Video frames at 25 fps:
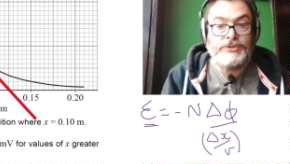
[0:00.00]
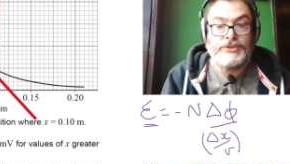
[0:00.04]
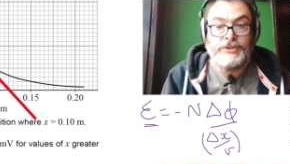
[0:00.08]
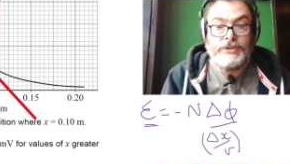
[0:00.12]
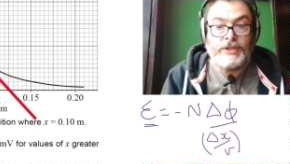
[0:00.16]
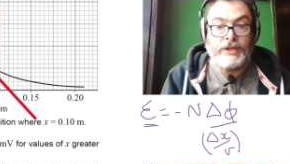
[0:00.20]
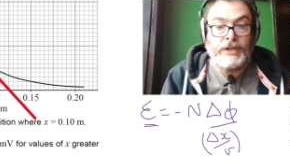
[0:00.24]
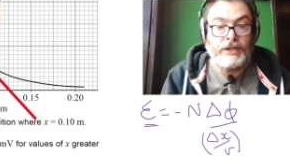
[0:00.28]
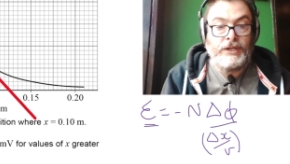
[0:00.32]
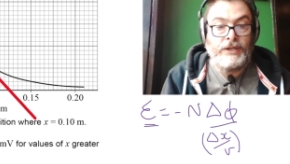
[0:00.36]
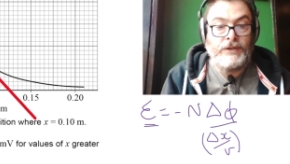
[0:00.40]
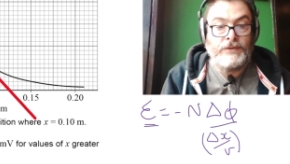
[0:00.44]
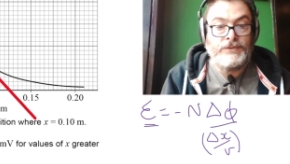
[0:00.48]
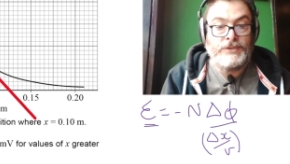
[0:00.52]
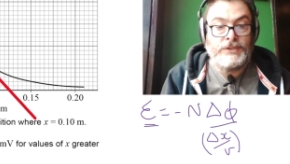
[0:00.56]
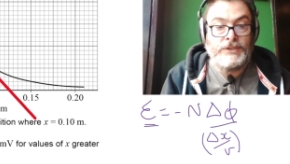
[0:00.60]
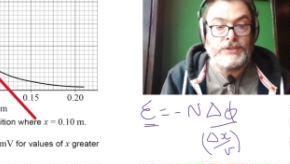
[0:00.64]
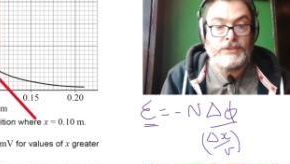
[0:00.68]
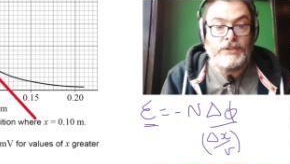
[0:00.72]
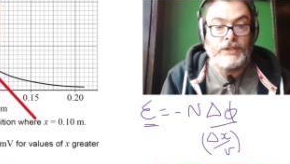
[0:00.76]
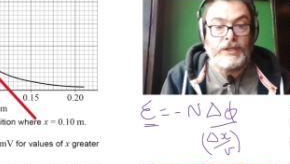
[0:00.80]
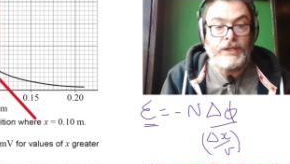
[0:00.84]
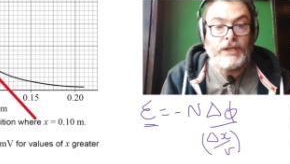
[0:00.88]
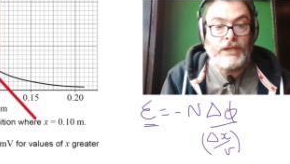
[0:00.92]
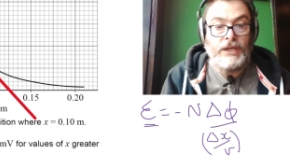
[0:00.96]
so that gives
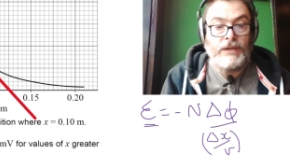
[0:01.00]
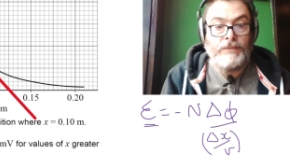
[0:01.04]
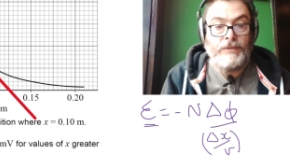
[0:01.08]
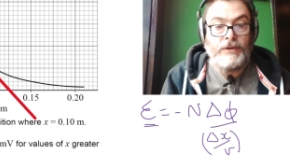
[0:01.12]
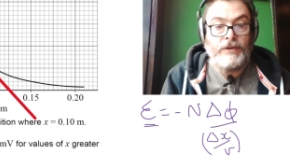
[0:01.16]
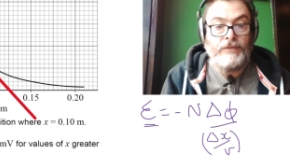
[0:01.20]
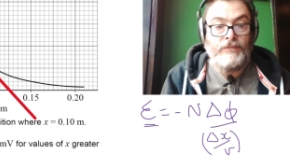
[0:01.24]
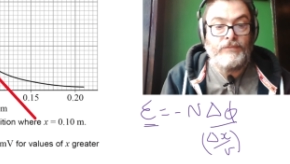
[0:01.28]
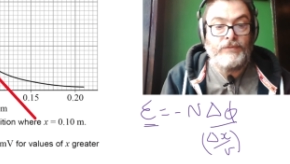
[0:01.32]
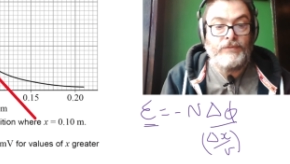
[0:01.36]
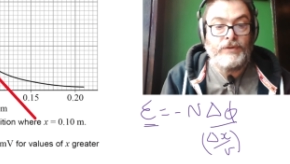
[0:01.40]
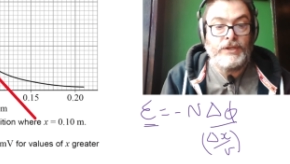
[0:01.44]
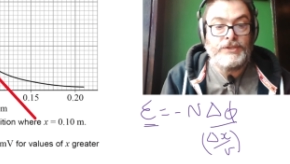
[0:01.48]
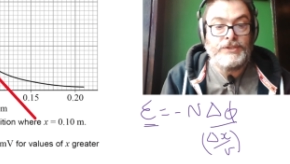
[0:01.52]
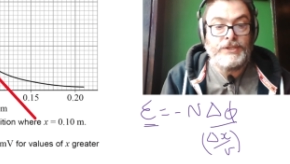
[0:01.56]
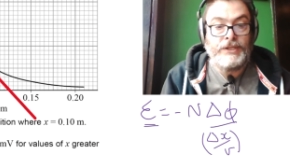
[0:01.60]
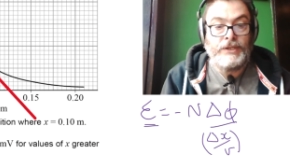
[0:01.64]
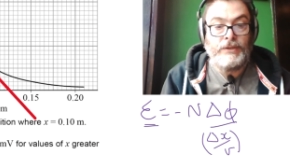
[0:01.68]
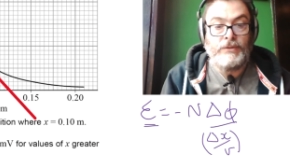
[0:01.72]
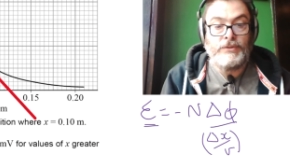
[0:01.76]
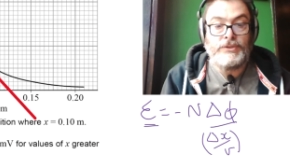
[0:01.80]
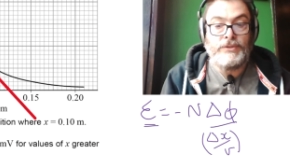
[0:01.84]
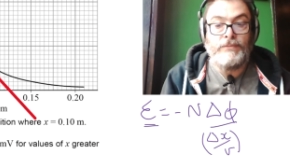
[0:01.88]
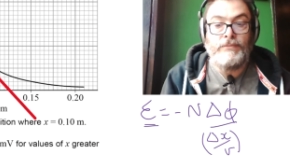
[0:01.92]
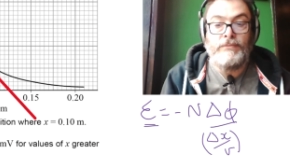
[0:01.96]
us that EMF is
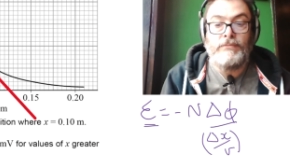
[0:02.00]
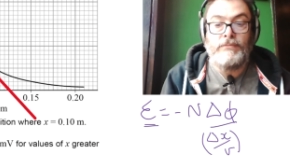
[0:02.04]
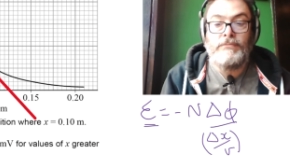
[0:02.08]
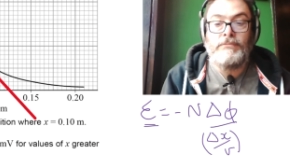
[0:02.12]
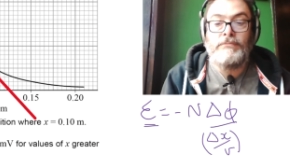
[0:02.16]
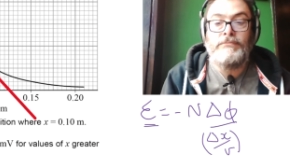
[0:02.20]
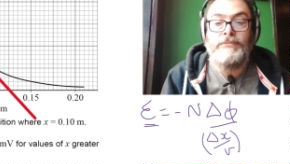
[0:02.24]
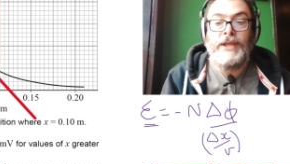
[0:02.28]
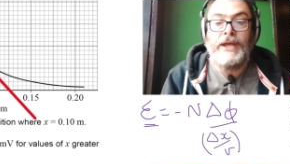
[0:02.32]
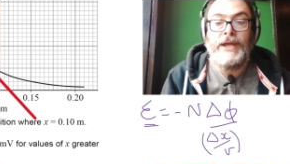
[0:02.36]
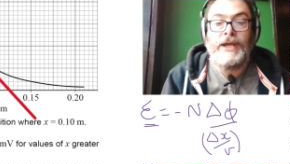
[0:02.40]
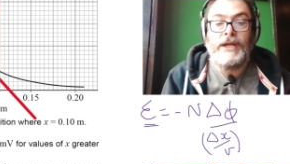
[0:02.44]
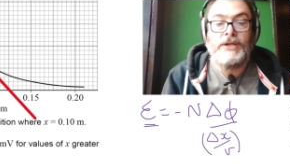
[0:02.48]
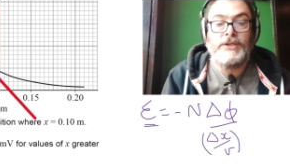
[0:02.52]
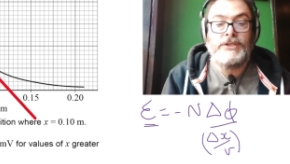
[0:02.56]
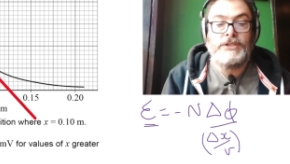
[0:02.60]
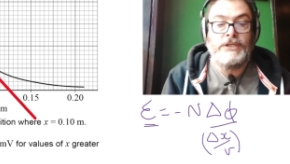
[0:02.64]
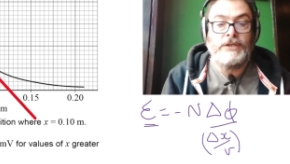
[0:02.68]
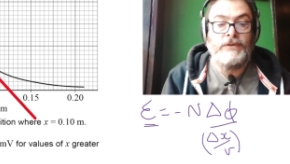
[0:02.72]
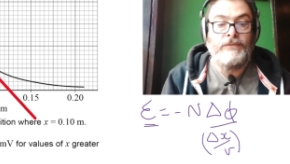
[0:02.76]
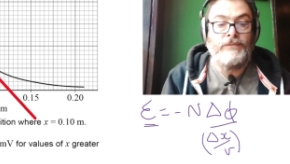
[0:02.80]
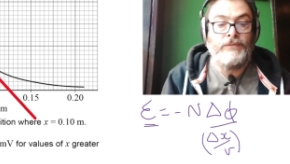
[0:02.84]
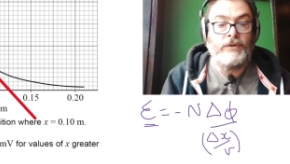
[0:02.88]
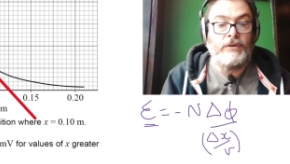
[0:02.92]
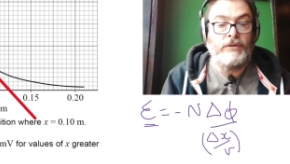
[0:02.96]
equal to
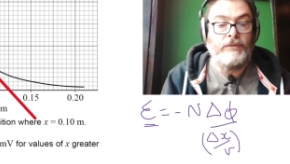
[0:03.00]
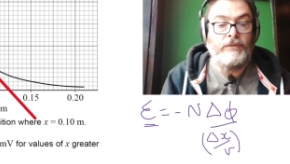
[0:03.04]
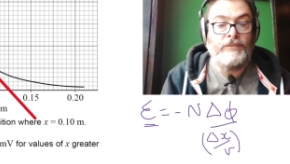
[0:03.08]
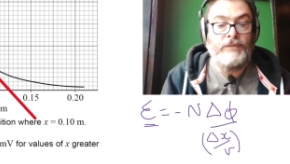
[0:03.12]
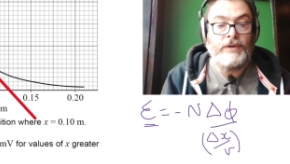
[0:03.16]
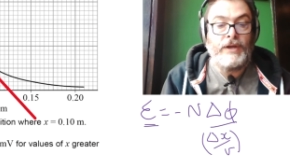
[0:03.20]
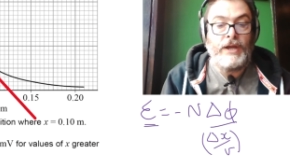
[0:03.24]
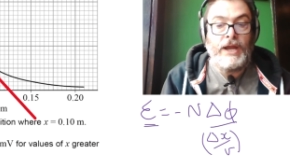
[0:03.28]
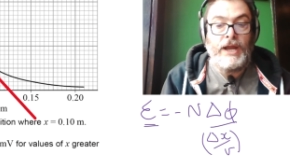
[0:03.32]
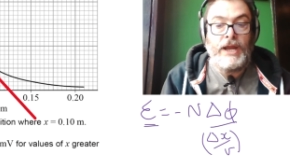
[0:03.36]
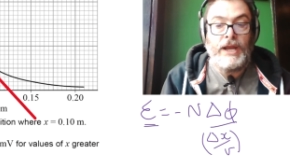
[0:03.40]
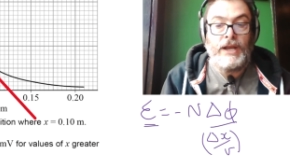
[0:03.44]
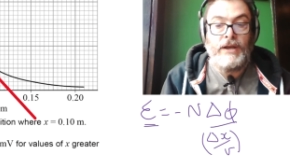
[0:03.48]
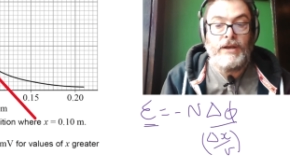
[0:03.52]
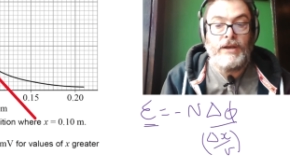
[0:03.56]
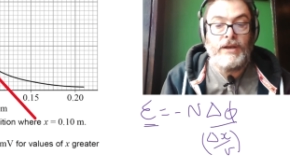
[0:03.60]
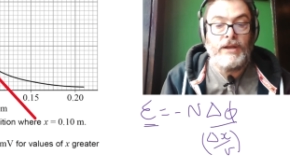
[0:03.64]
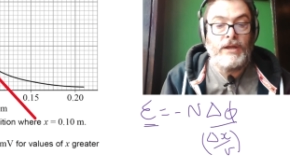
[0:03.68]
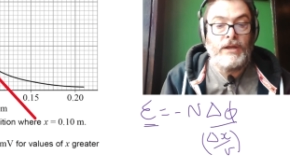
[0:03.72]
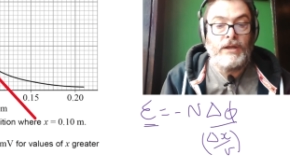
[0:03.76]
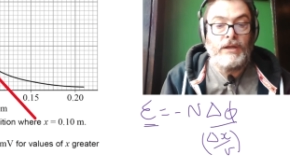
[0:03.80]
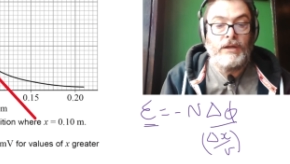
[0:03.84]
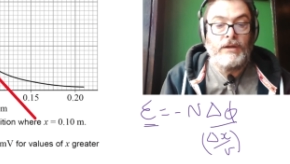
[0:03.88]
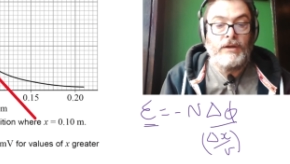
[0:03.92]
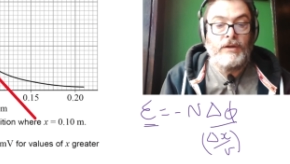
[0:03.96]
negative of n
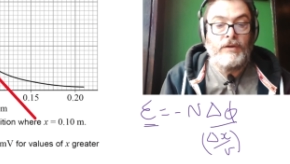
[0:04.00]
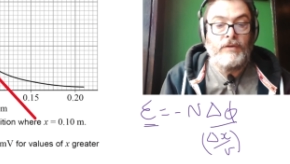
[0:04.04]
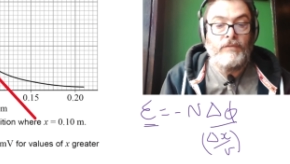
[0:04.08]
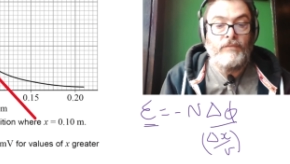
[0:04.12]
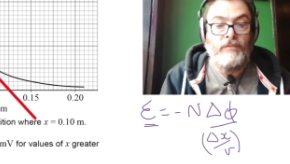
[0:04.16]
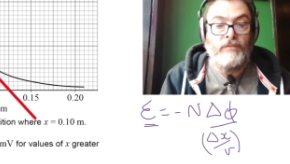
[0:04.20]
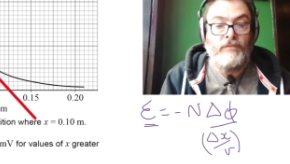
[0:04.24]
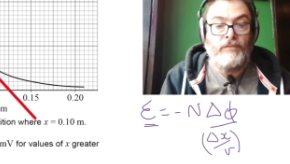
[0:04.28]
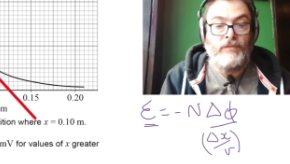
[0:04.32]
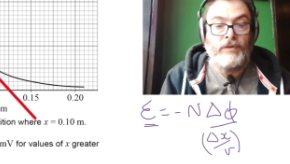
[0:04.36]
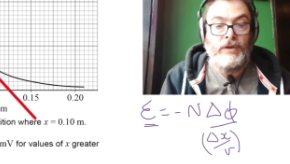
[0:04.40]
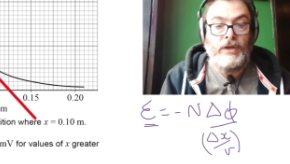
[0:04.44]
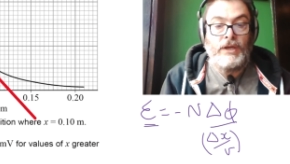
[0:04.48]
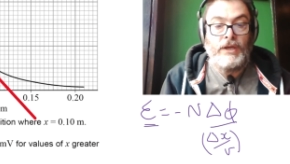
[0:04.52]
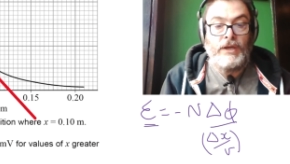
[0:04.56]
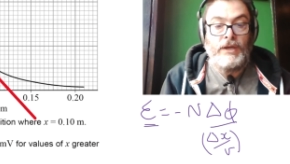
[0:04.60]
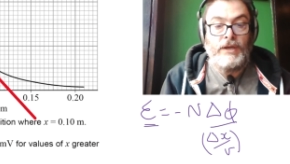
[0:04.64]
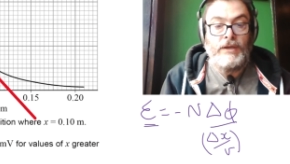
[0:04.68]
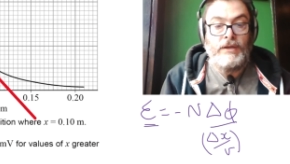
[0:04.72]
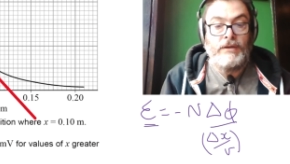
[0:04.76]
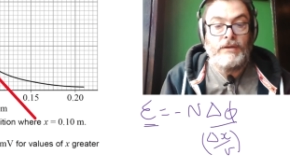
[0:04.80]
v